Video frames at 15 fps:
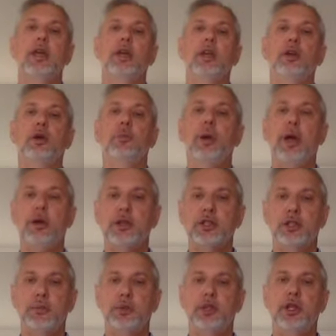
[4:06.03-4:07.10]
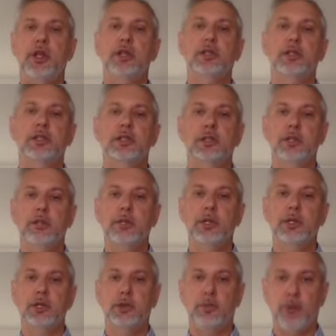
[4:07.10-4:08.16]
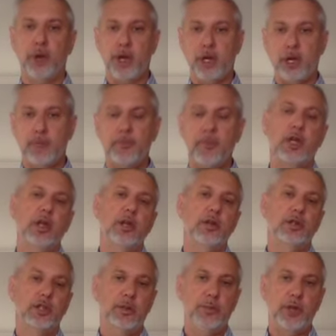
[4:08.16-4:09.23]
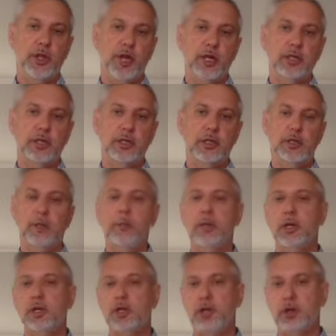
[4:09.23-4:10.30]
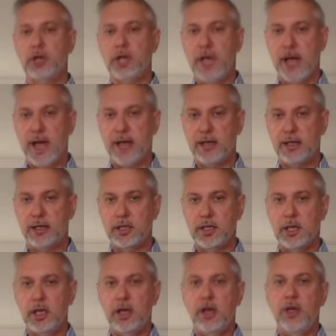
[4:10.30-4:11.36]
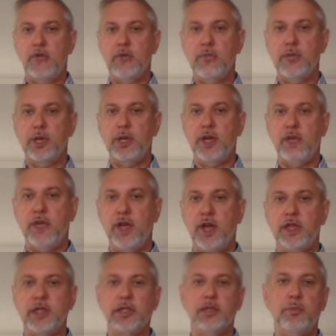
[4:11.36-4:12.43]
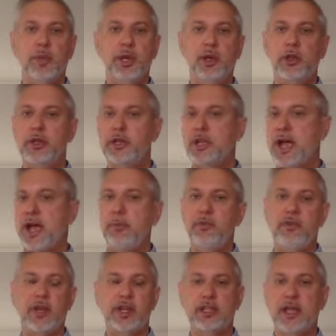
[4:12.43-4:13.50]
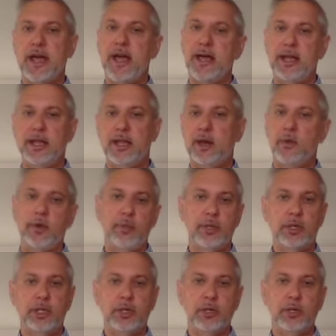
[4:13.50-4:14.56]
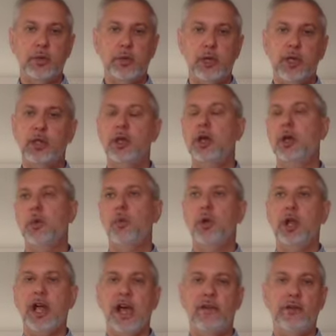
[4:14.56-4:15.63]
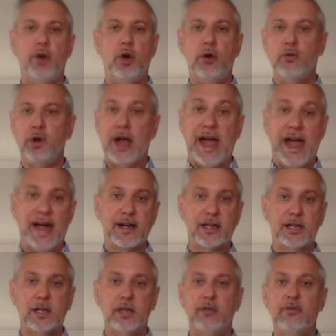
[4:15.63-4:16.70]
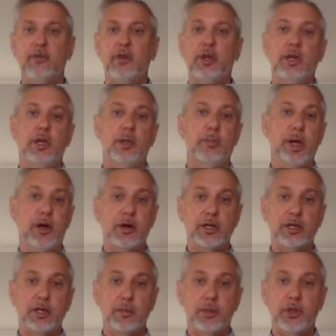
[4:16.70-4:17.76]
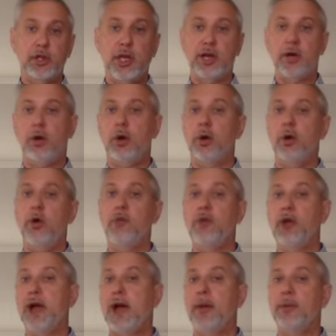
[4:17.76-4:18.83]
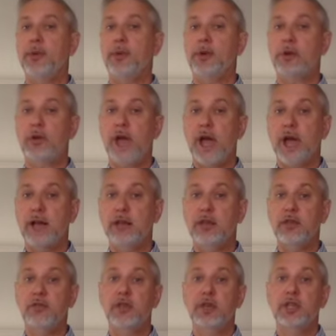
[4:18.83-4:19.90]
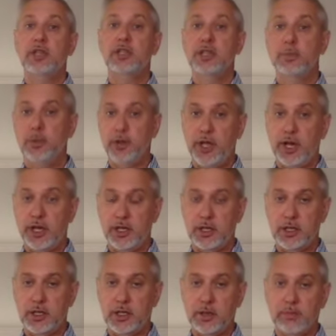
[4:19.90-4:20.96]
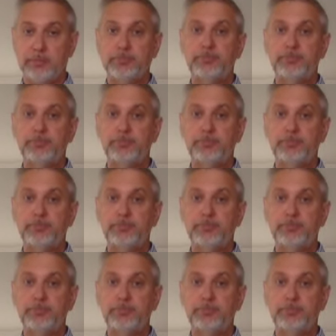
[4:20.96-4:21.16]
Your parasympathetic system is your brake. Your sympathetic system is your gas. For many of us, depending on the type of anxiety that we've been dealing with, we'll have an overactive parasympathetic or overactive sympathetic system.